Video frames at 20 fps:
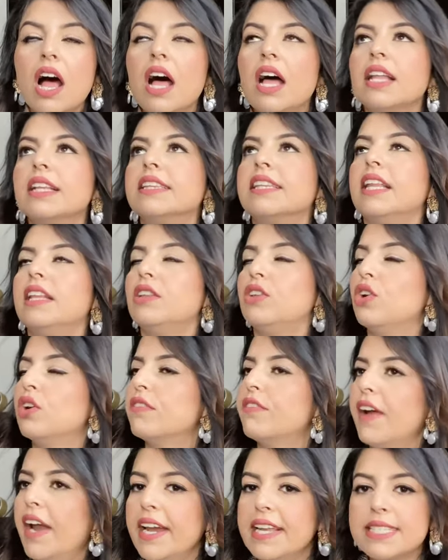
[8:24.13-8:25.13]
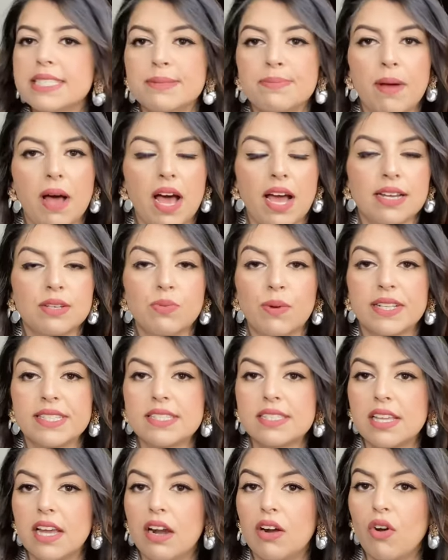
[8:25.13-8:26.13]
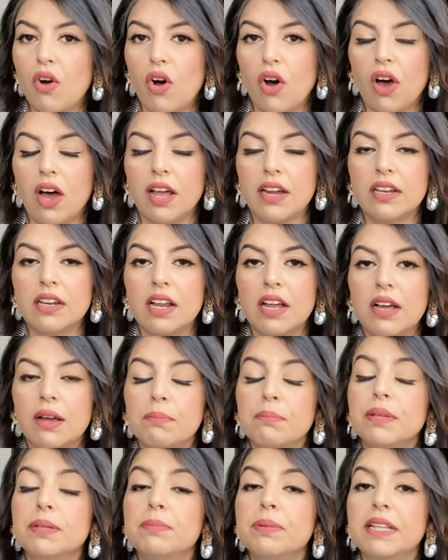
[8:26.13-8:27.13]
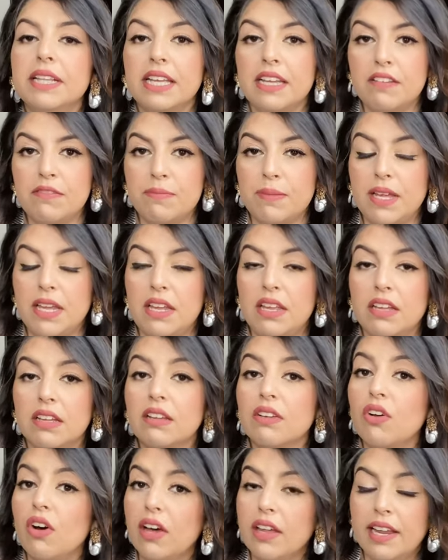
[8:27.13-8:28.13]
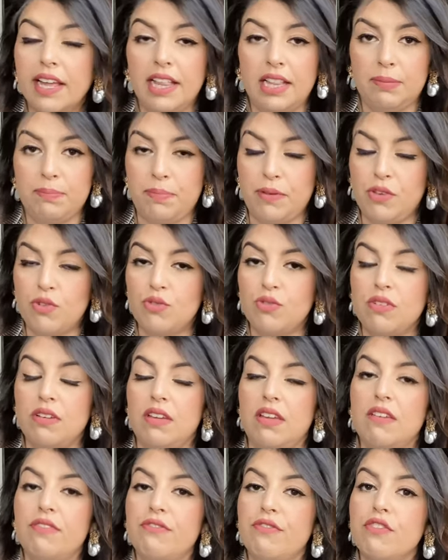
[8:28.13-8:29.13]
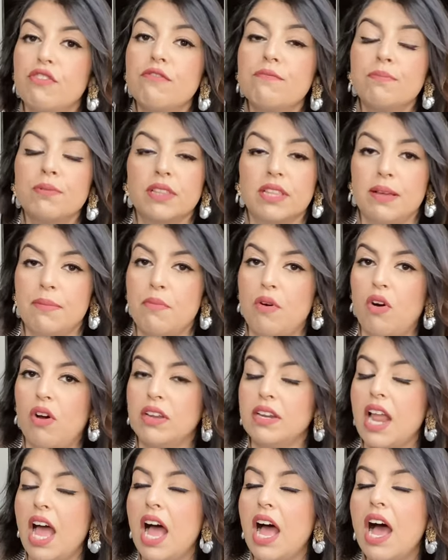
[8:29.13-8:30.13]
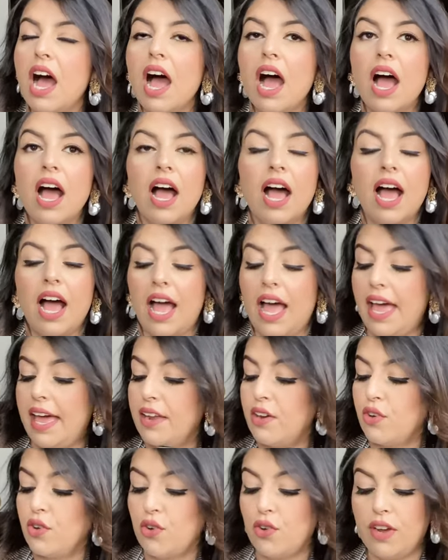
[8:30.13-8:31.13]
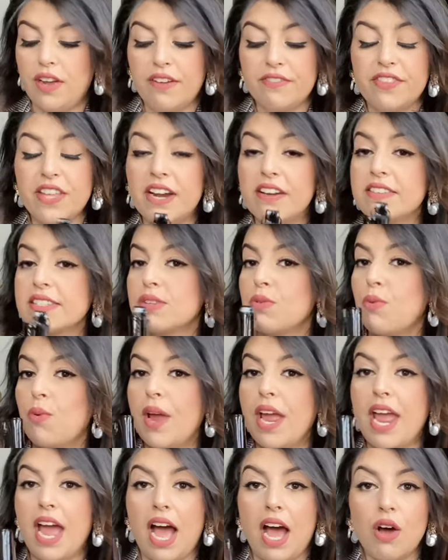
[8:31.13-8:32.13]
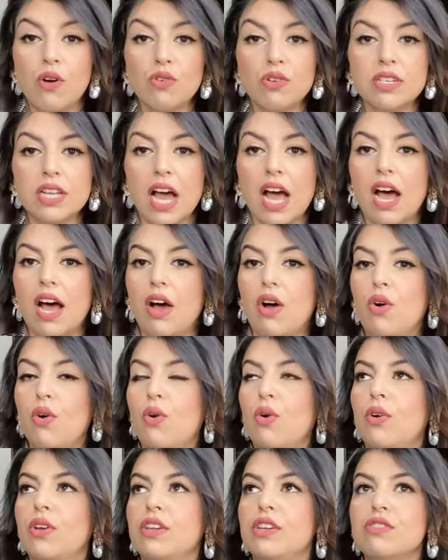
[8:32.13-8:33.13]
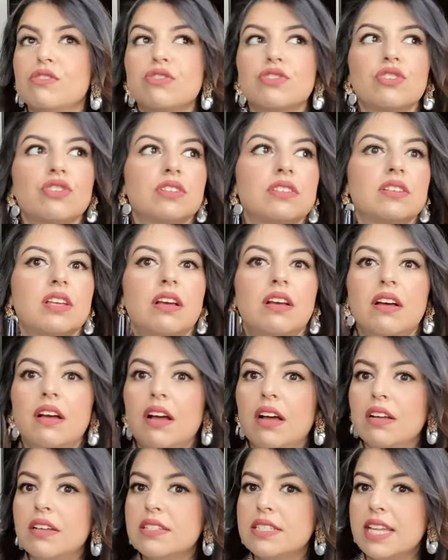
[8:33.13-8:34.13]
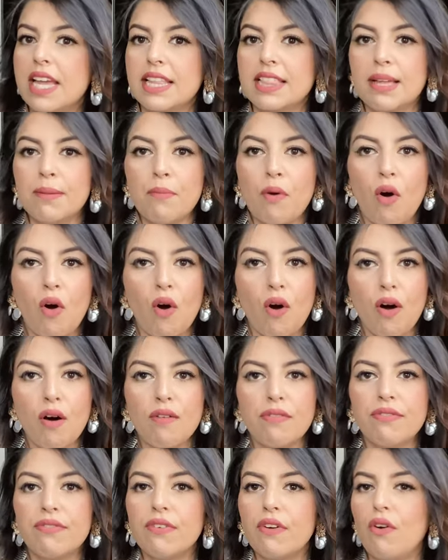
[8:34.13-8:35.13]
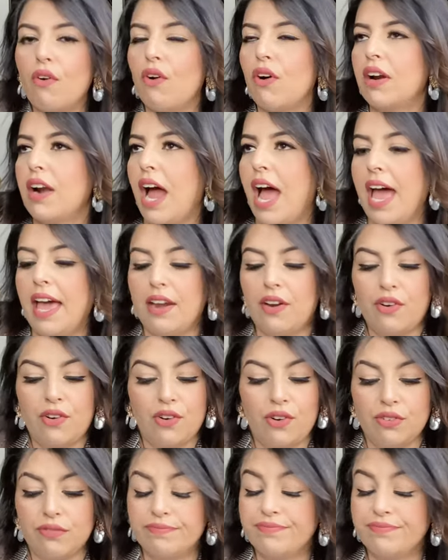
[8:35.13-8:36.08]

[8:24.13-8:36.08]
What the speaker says: They look very smart once they're on, but believe me, God help you if you've put them on. I don't know if there is a way out how you should take them off, or I don't know.